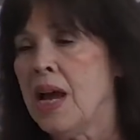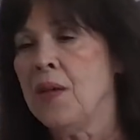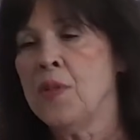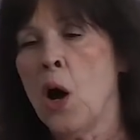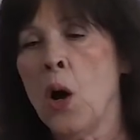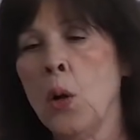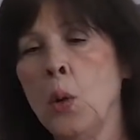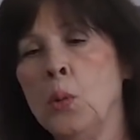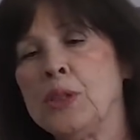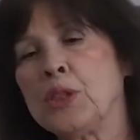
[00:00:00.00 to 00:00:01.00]
and the
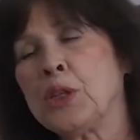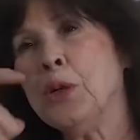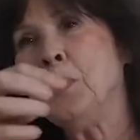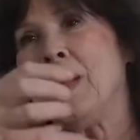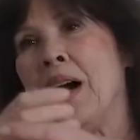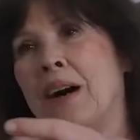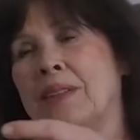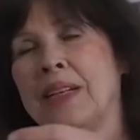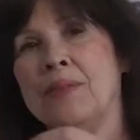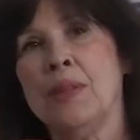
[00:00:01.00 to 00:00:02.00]
hole was scooped
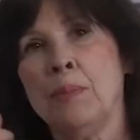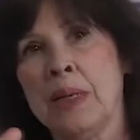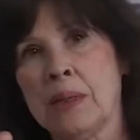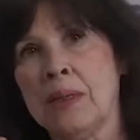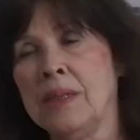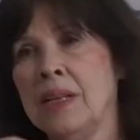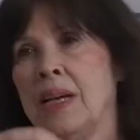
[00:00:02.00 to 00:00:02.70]
out in the middle,